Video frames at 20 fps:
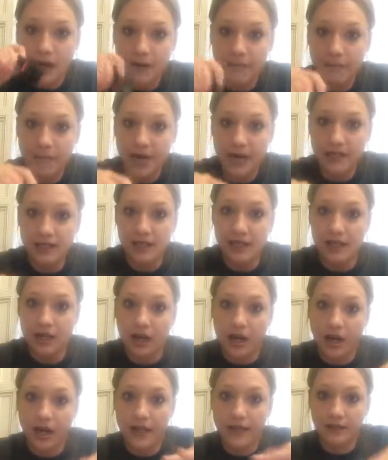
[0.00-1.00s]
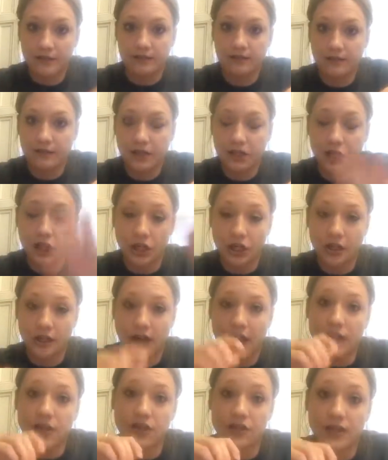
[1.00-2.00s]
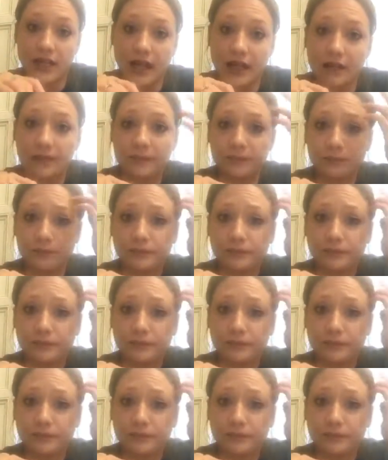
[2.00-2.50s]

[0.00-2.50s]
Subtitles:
painting it on, cure, and you're done.